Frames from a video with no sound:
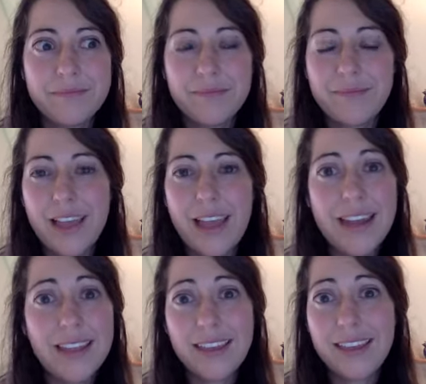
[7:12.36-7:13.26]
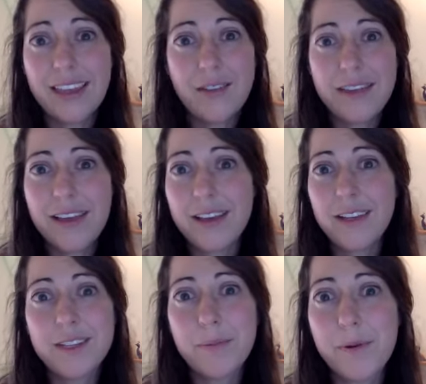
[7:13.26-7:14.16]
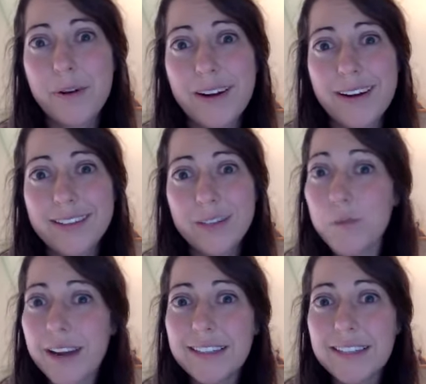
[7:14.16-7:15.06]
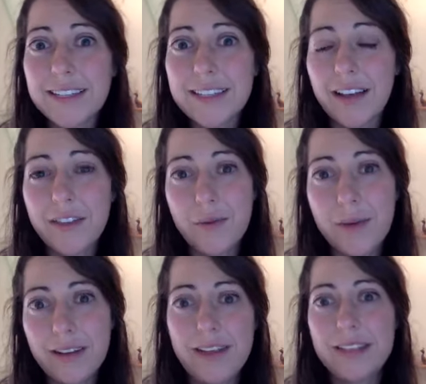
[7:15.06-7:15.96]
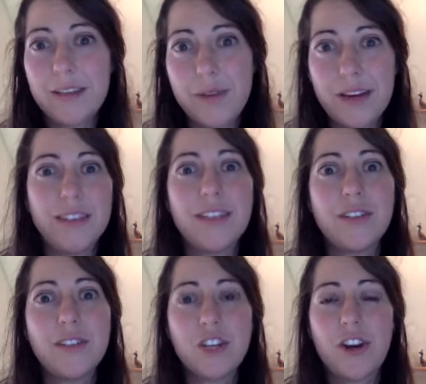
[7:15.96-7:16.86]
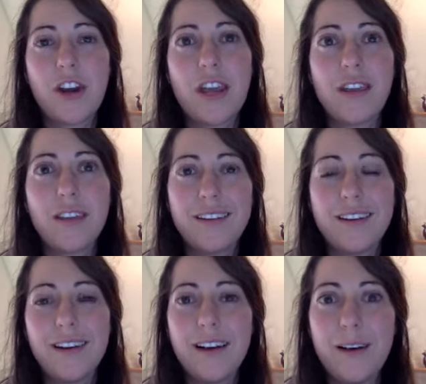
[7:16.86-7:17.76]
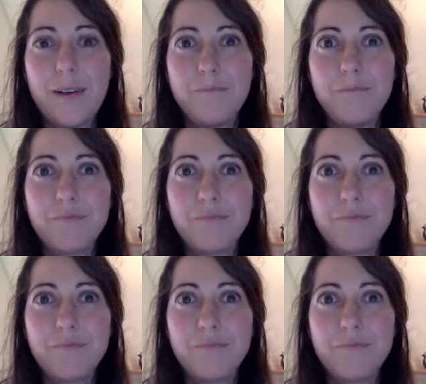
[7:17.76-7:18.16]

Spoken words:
Anything that you think could support someone else's health and wellness, someone else's journey, um,